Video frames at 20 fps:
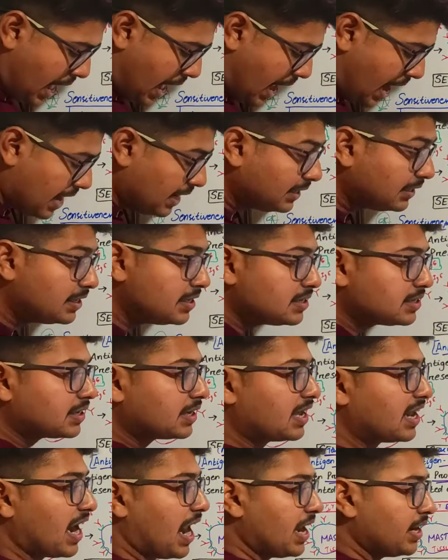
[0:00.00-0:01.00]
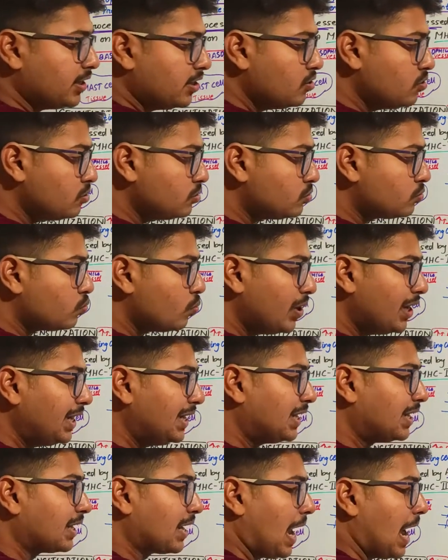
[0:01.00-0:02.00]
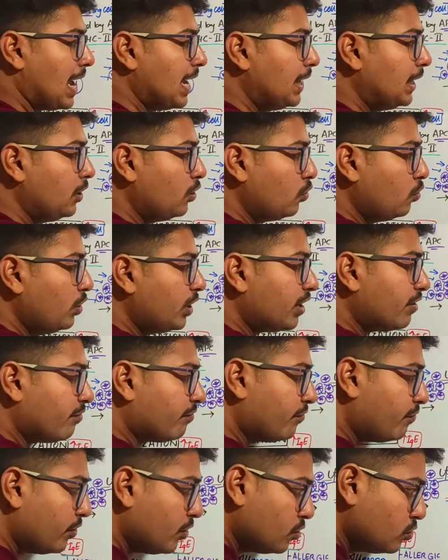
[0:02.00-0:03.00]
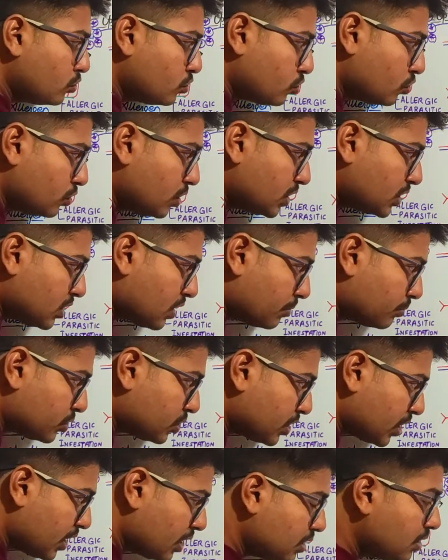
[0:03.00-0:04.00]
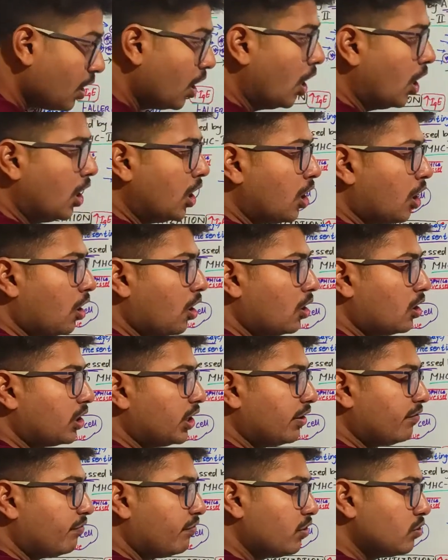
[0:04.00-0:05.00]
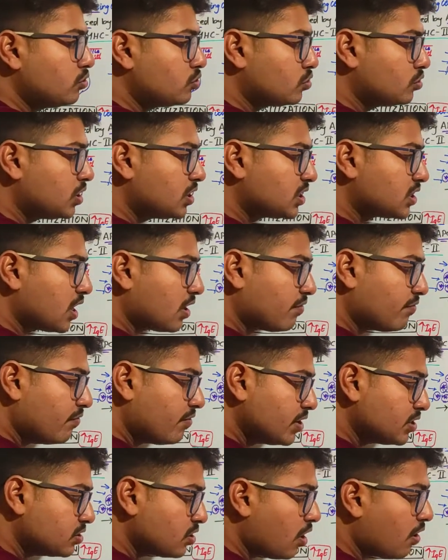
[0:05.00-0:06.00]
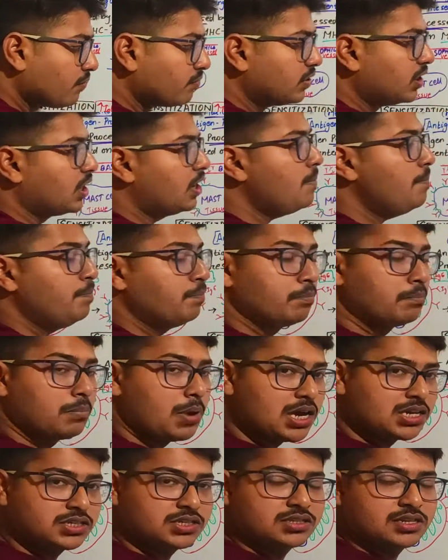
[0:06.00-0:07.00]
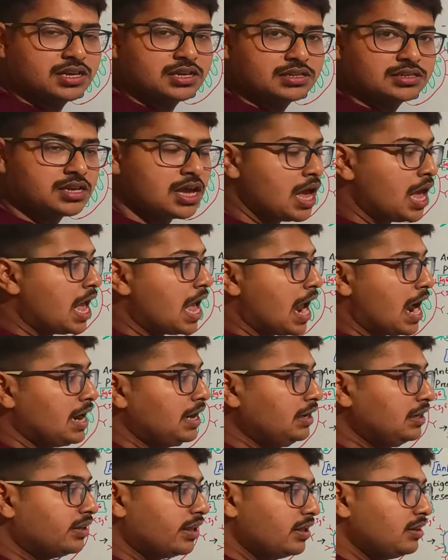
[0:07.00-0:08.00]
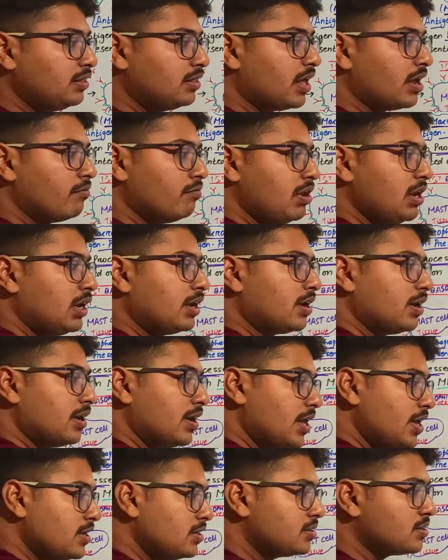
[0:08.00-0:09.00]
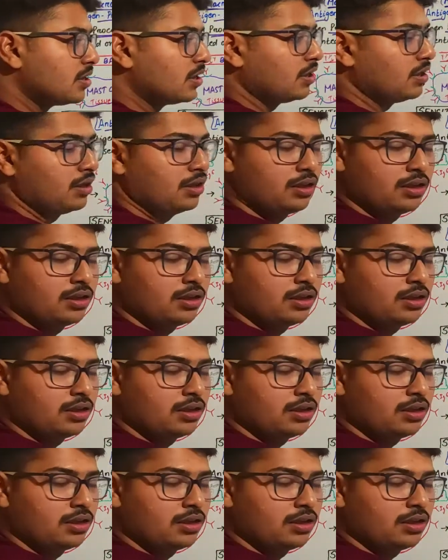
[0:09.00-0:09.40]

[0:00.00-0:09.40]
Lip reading: and these granules will try to diffuse to the substance or diffuse to the surface of the mast cells, and then they will release